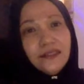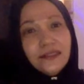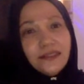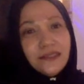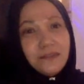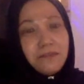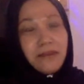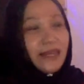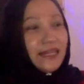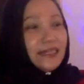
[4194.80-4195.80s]
uh,
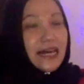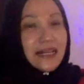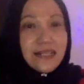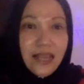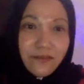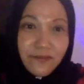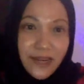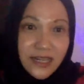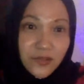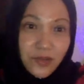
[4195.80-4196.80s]
my last
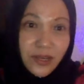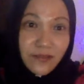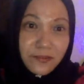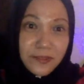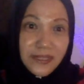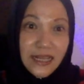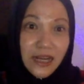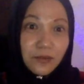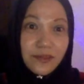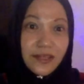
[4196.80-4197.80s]
advice to everybody
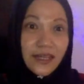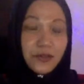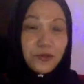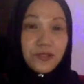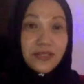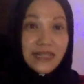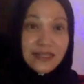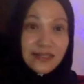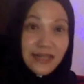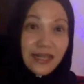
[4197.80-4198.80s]
out there who's
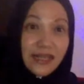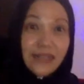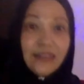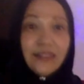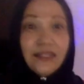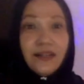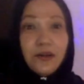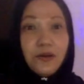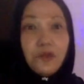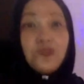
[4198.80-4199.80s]
listening
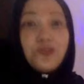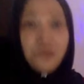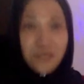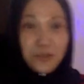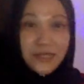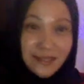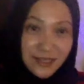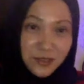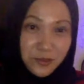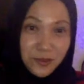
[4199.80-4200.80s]
or who's going to
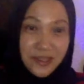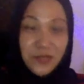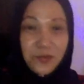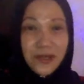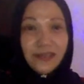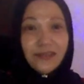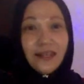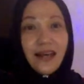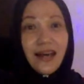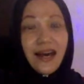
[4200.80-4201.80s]
listen to this one,
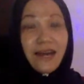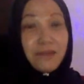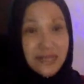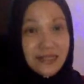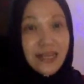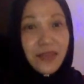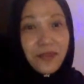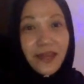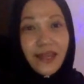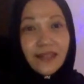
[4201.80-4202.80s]
I must say
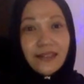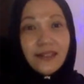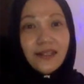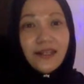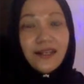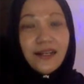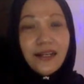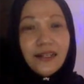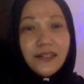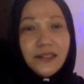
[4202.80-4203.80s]
that
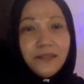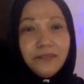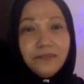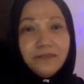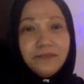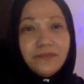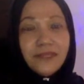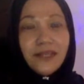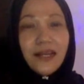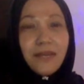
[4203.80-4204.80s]
um,
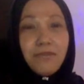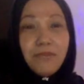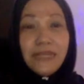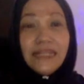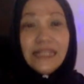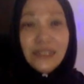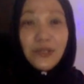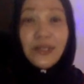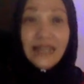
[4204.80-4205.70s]
build your